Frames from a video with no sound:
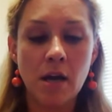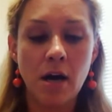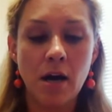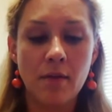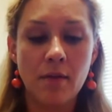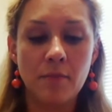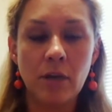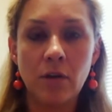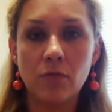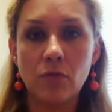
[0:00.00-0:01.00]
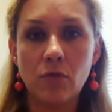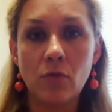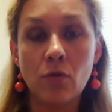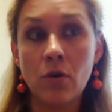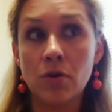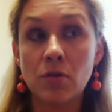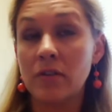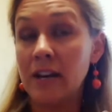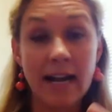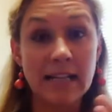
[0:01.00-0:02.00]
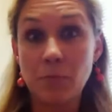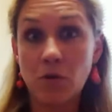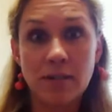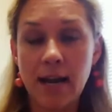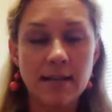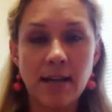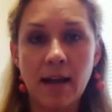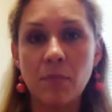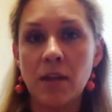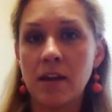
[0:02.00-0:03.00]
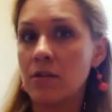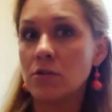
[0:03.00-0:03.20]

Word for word: um, you know, or sort of an expose type thing.